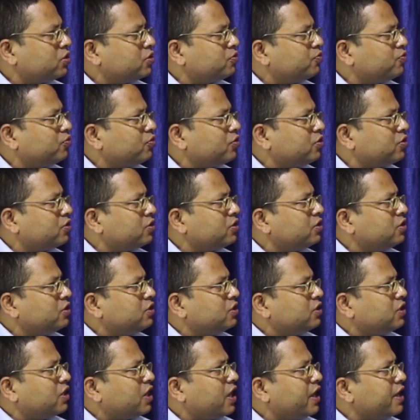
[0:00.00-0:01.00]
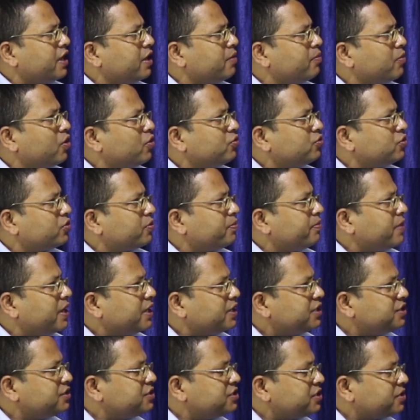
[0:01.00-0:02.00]
for high amount of
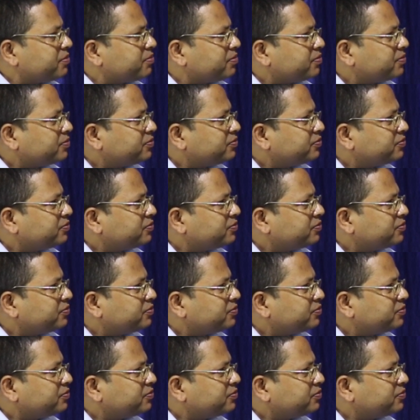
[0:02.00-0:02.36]
magnesium?